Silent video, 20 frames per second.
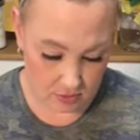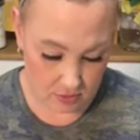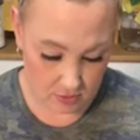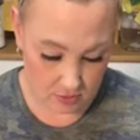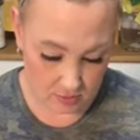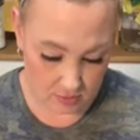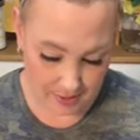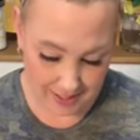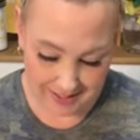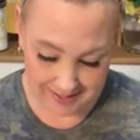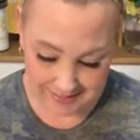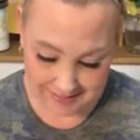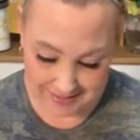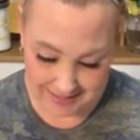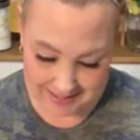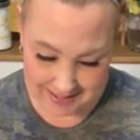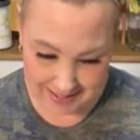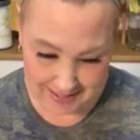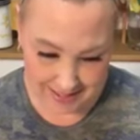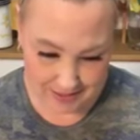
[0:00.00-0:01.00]
group. Hi,
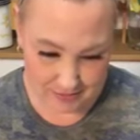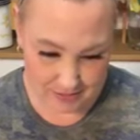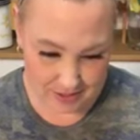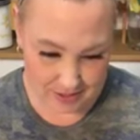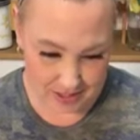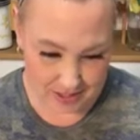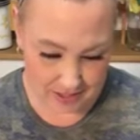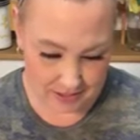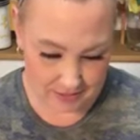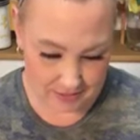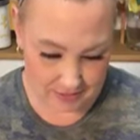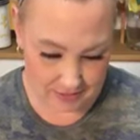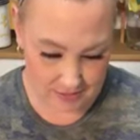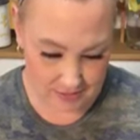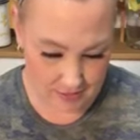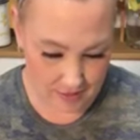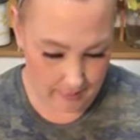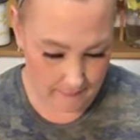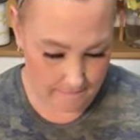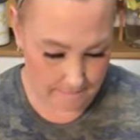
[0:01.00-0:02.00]
Linda, how are
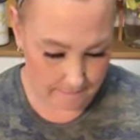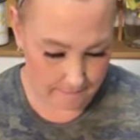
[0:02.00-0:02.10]
you?